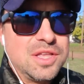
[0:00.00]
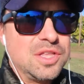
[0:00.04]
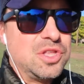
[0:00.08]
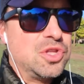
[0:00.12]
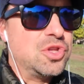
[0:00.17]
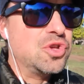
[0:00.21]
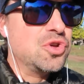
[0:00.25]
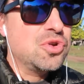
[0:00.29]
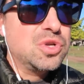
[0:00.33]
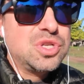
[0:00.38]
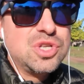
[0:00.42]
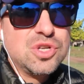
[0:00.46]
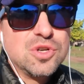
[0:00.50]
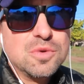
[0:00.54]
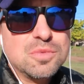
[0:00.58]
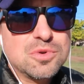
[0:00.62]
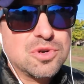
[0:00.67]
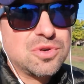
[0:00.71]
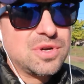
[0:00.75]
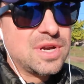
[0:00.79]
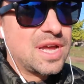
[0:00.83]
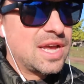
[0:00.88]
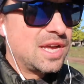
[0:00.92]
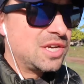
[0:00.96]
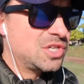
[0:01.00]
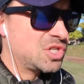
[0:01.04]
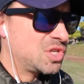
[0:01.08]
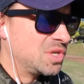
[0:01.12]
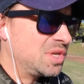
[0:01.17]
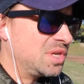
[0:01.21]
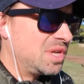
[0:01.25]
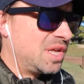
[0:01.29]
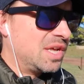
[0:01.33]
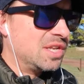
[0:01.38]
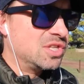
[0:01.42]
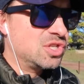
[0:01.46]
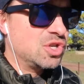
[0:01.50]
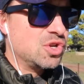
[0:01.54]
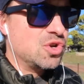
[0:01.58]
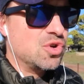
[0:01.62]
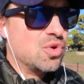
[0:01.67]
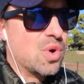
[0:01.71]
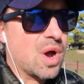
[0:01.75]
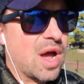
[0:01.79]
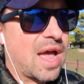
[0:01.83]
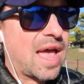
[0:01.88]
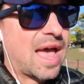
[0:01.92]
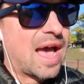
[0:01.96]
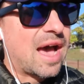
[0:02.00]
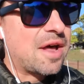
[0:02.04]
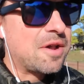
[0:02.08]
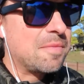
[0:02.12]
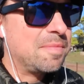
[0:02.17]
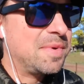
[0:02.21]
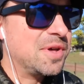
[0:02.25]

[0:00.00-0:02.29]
YouTube creation, into how to